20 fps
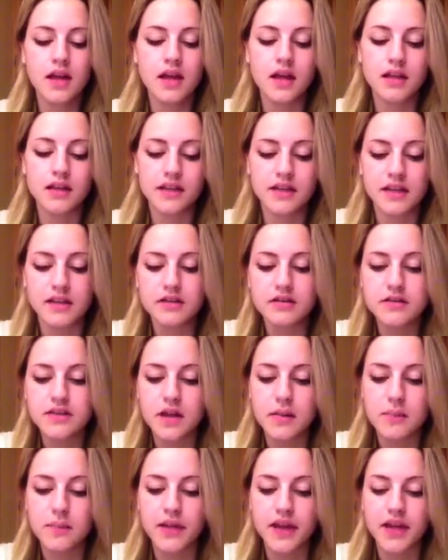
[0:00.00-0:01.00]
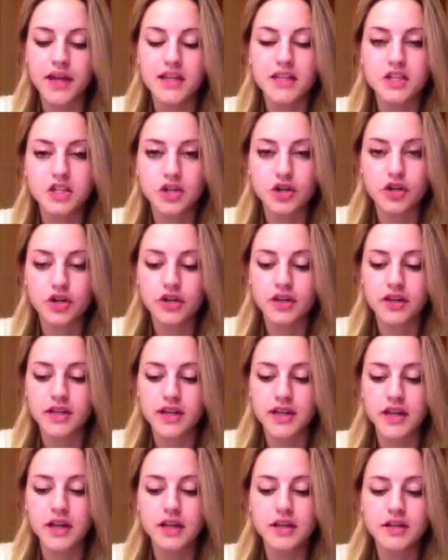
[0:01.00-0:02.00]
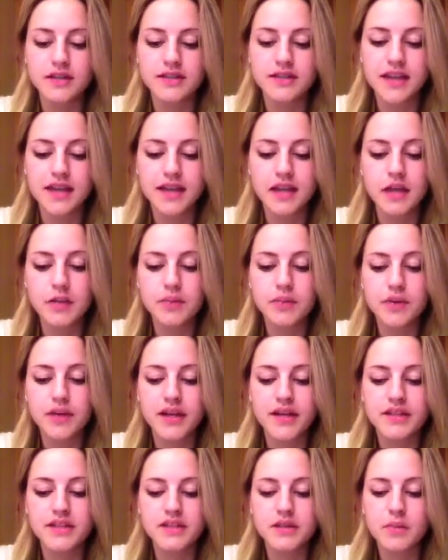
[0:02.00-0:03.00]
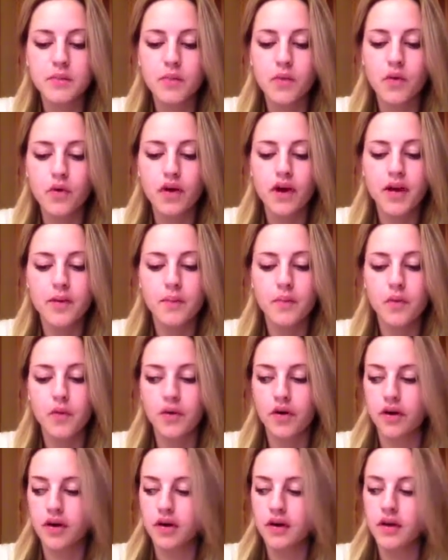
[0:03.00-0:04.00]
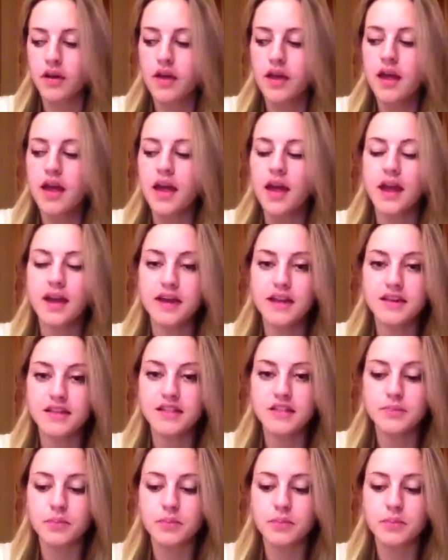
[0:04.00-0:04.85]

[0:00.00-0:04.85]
Illegal dumping is currently taking place more and more, and it is